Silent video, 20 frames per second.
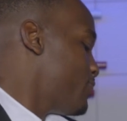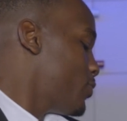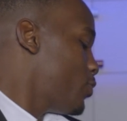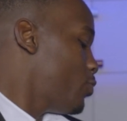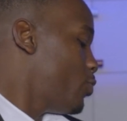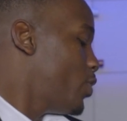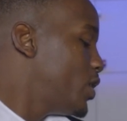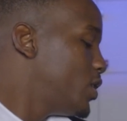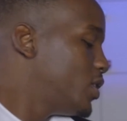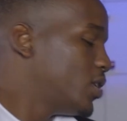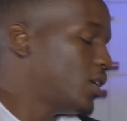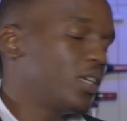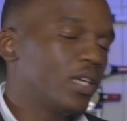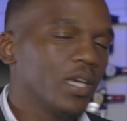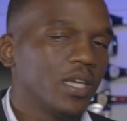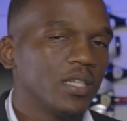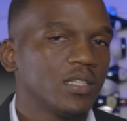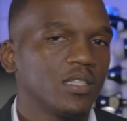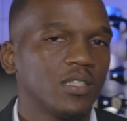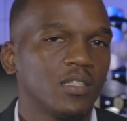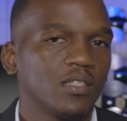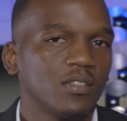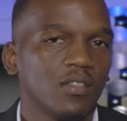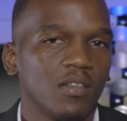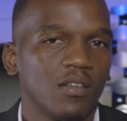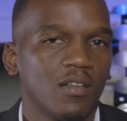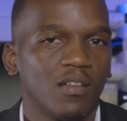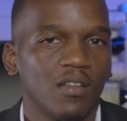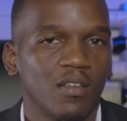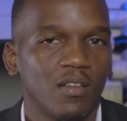when a guest
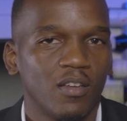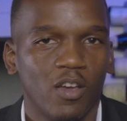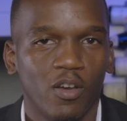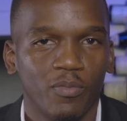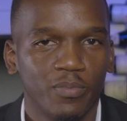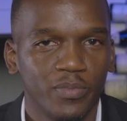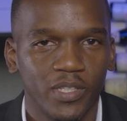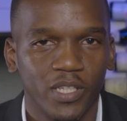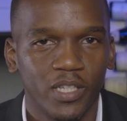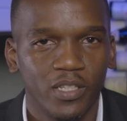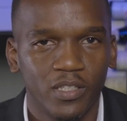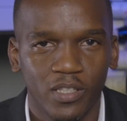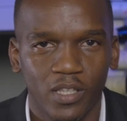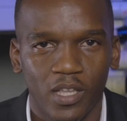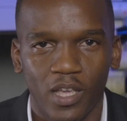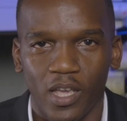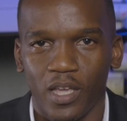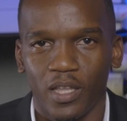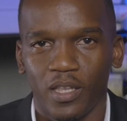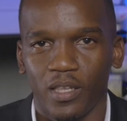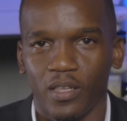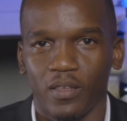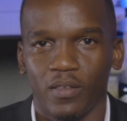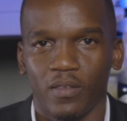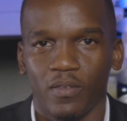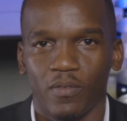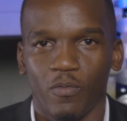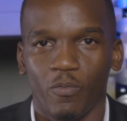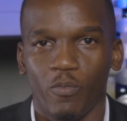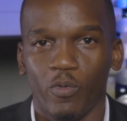comes in
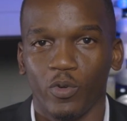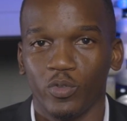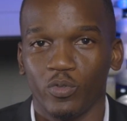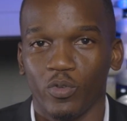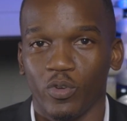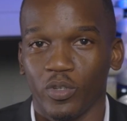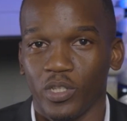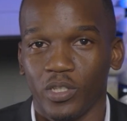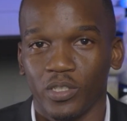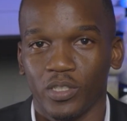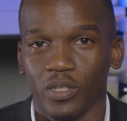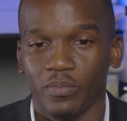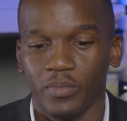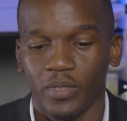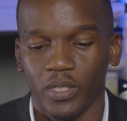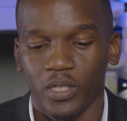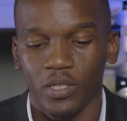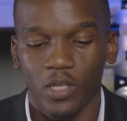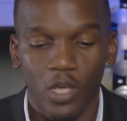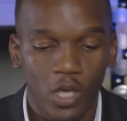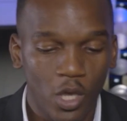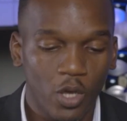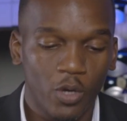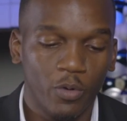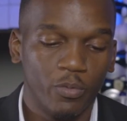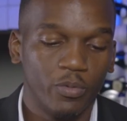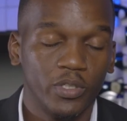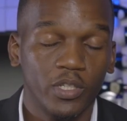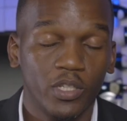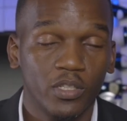and want to order something,
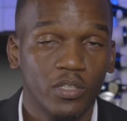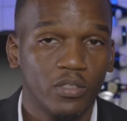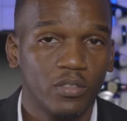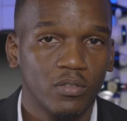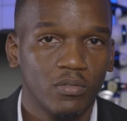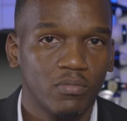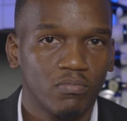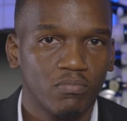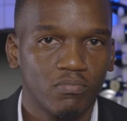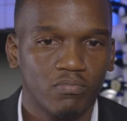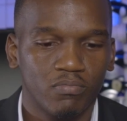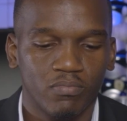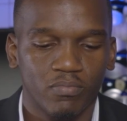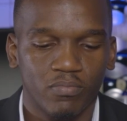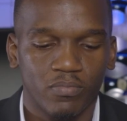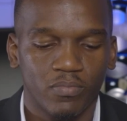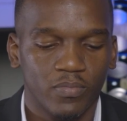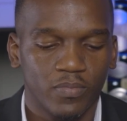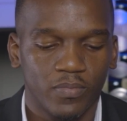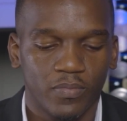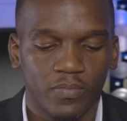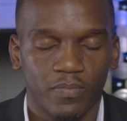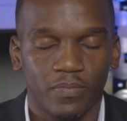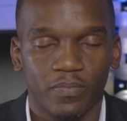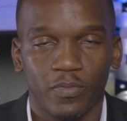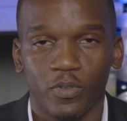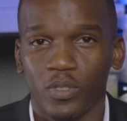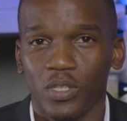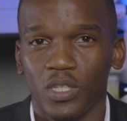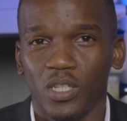we just
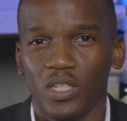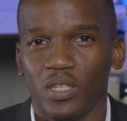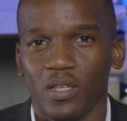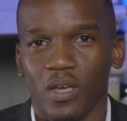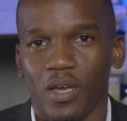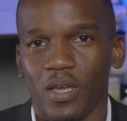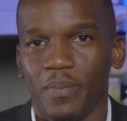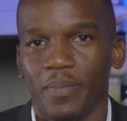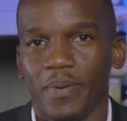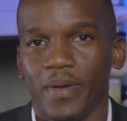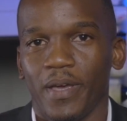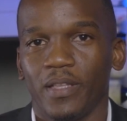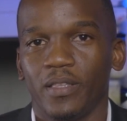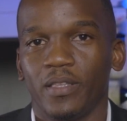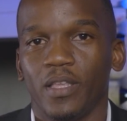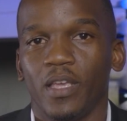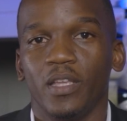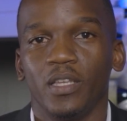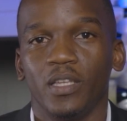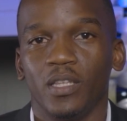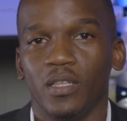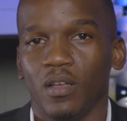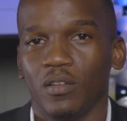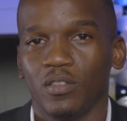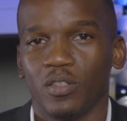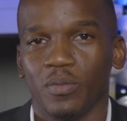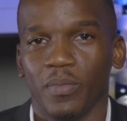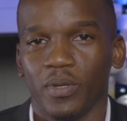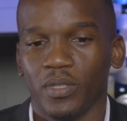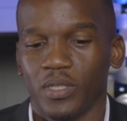put it in the iPad and it
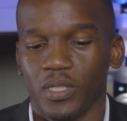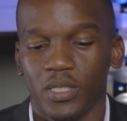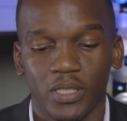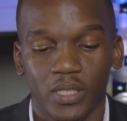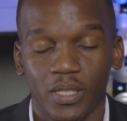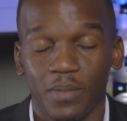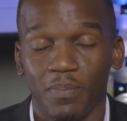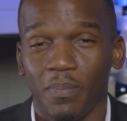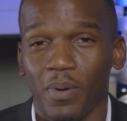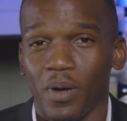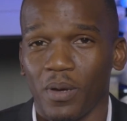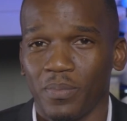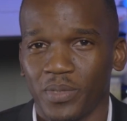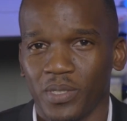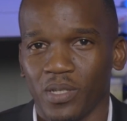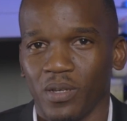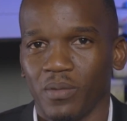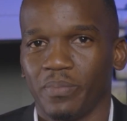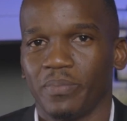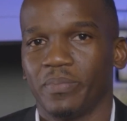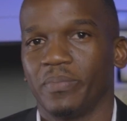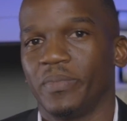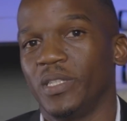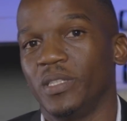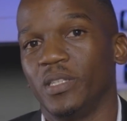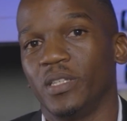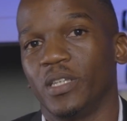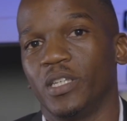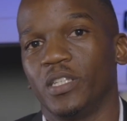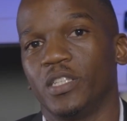automatically pops up in
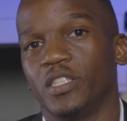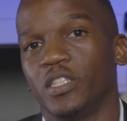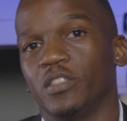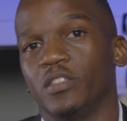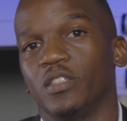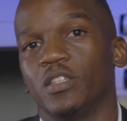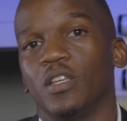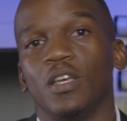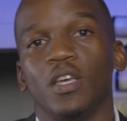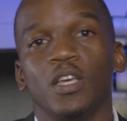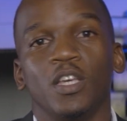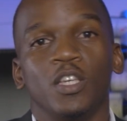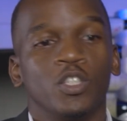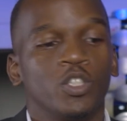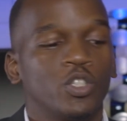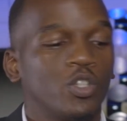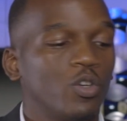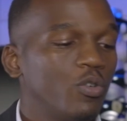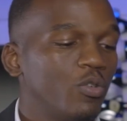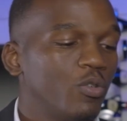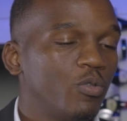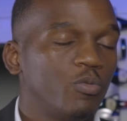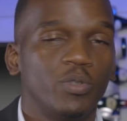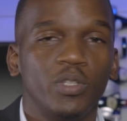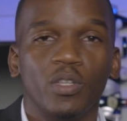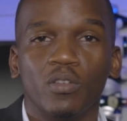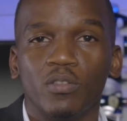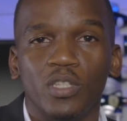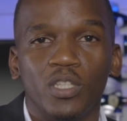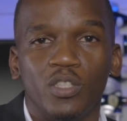the kitchen. So we
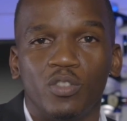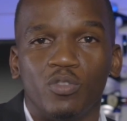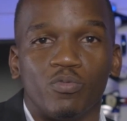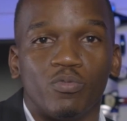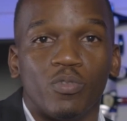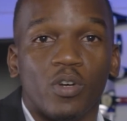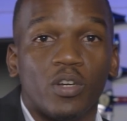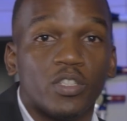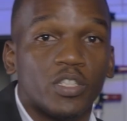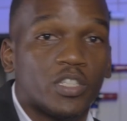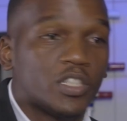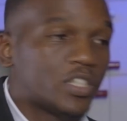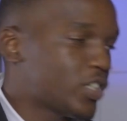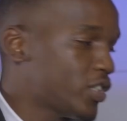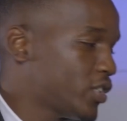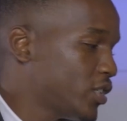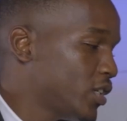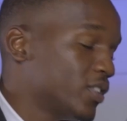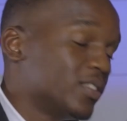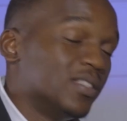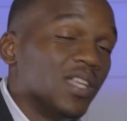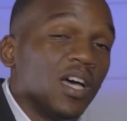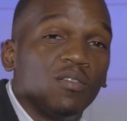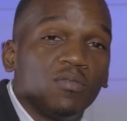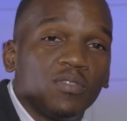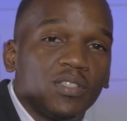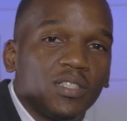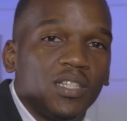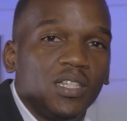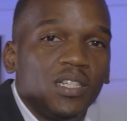don't need to rush
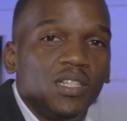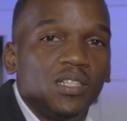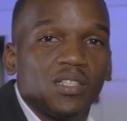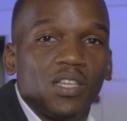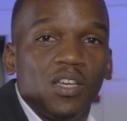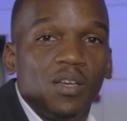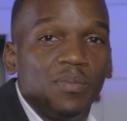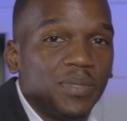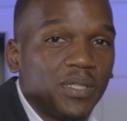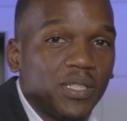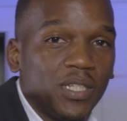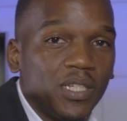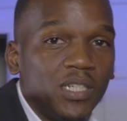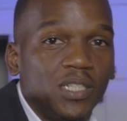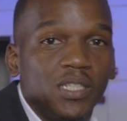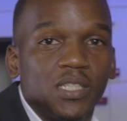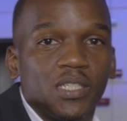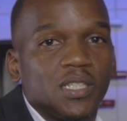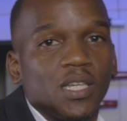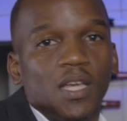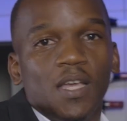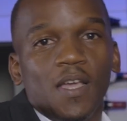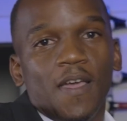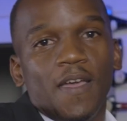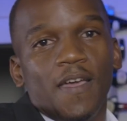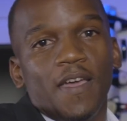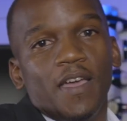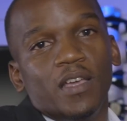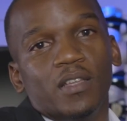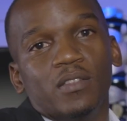downstairs, upstairs,
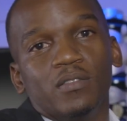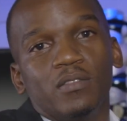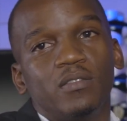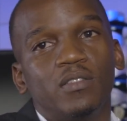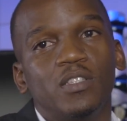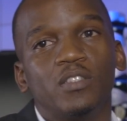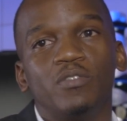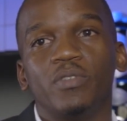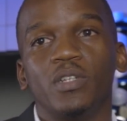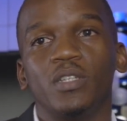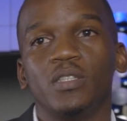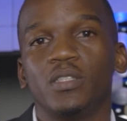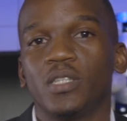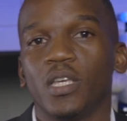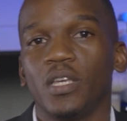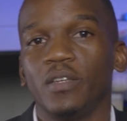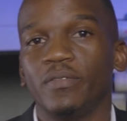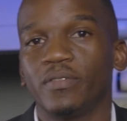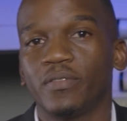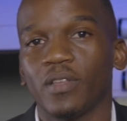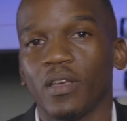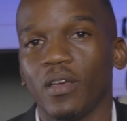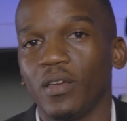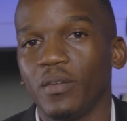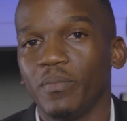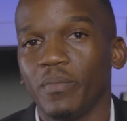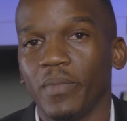and it really saves time